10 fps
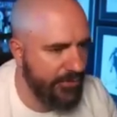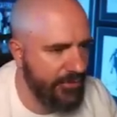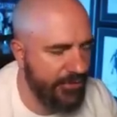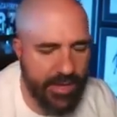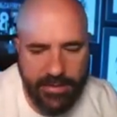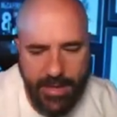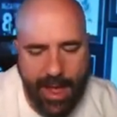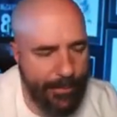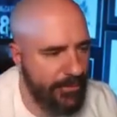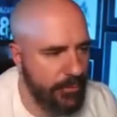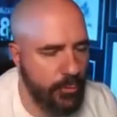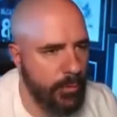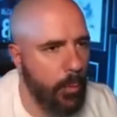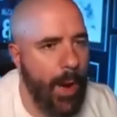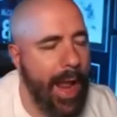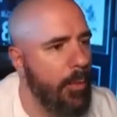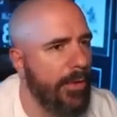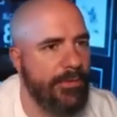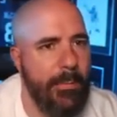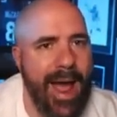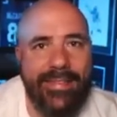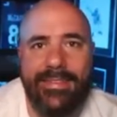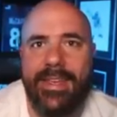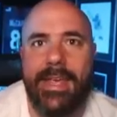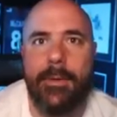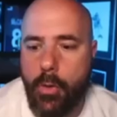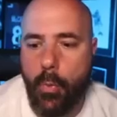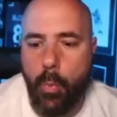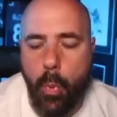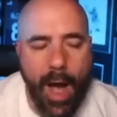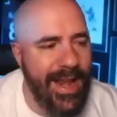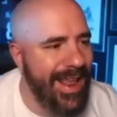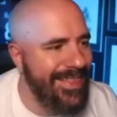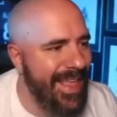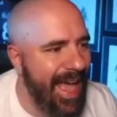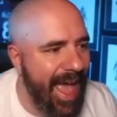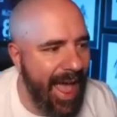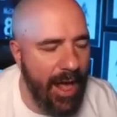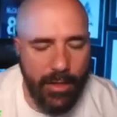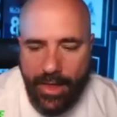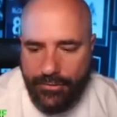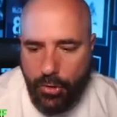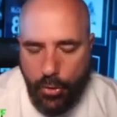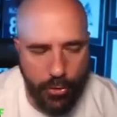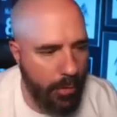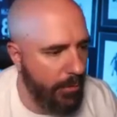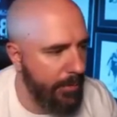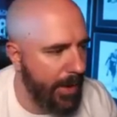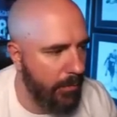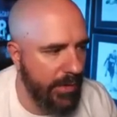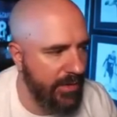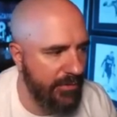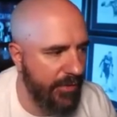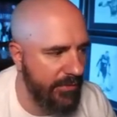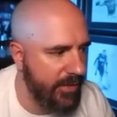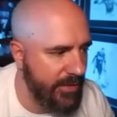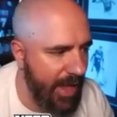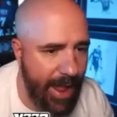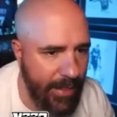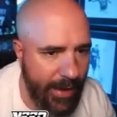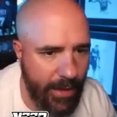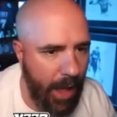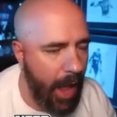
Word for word: just get absolute where is my team? What in the hell has gone on with my run defense? That like I,